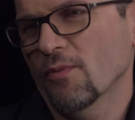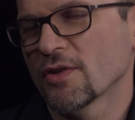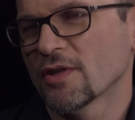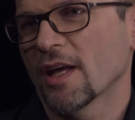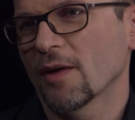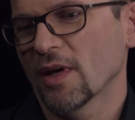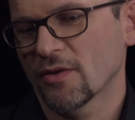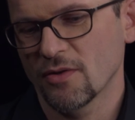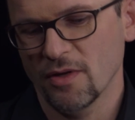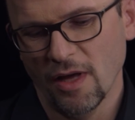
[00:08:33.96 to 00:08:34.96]
how much
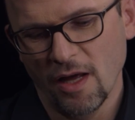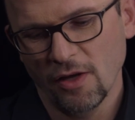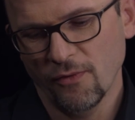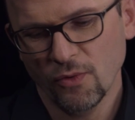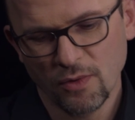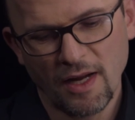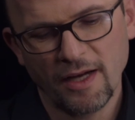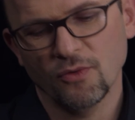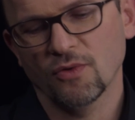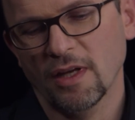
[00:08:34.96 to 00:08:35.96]
time actually, if you
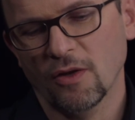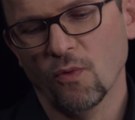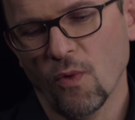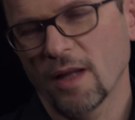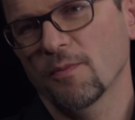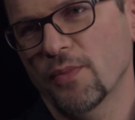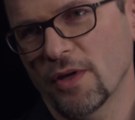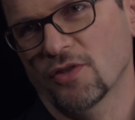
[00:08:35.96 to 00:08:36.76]
would like to take one